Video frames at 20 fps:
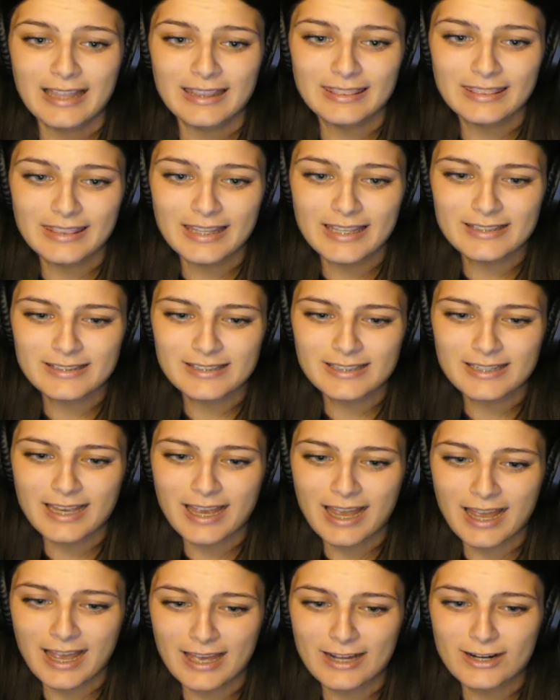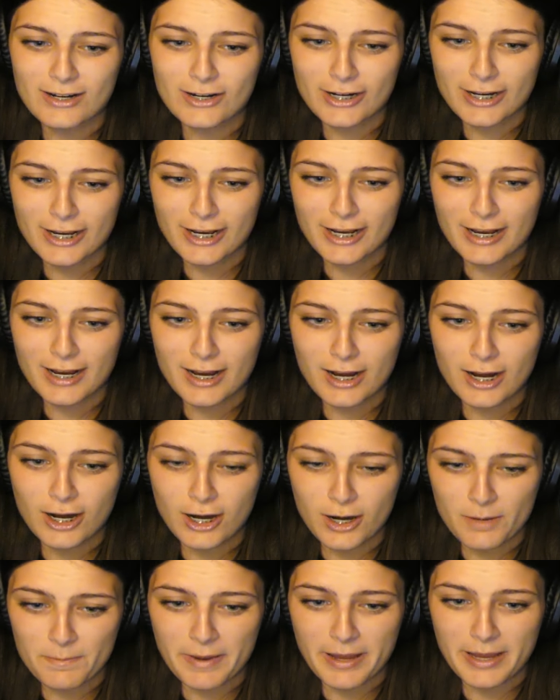Lizzie had her
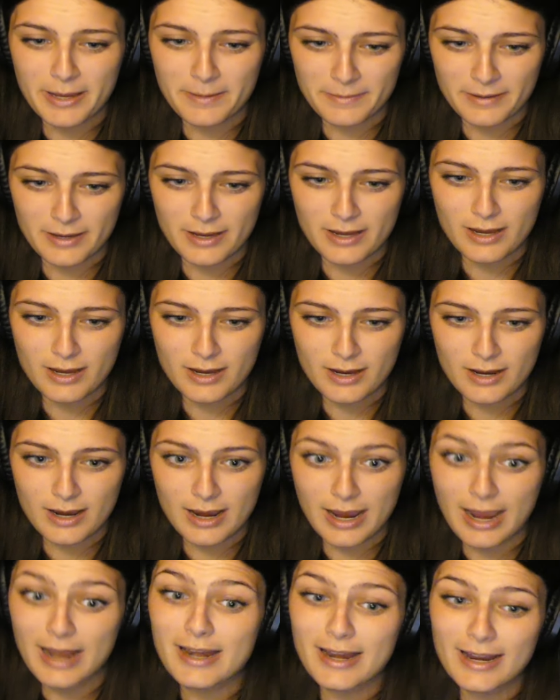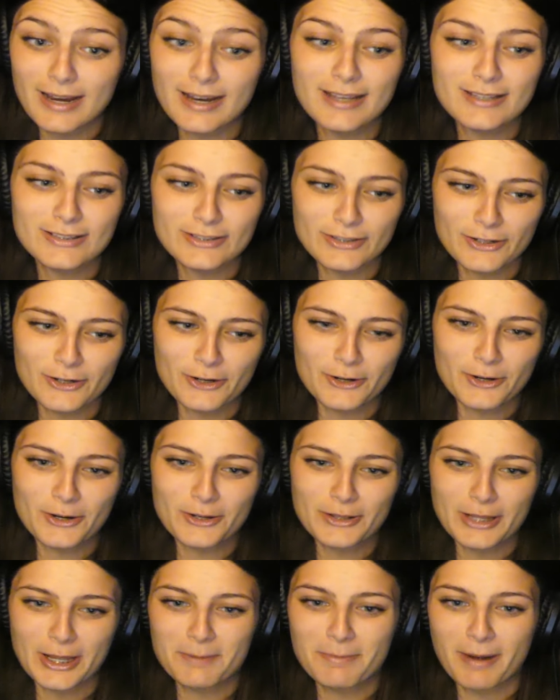her baby and it is a
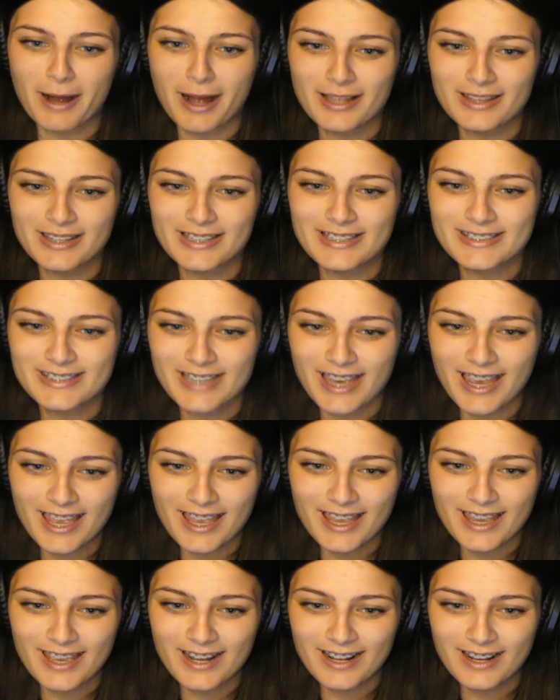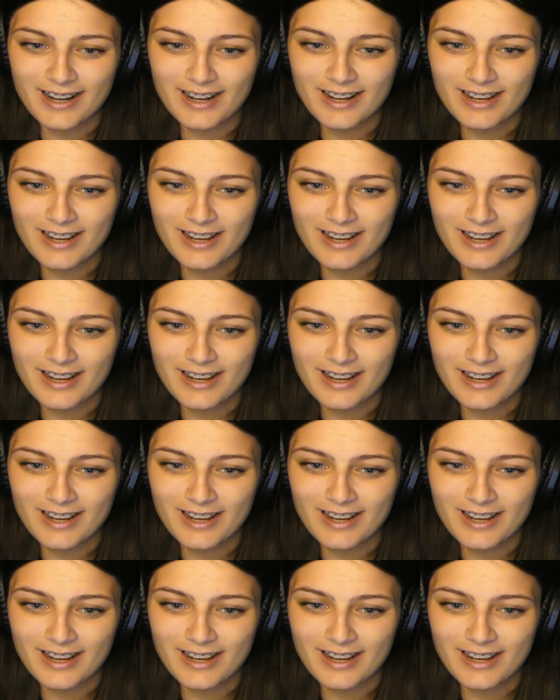girl like Polly said.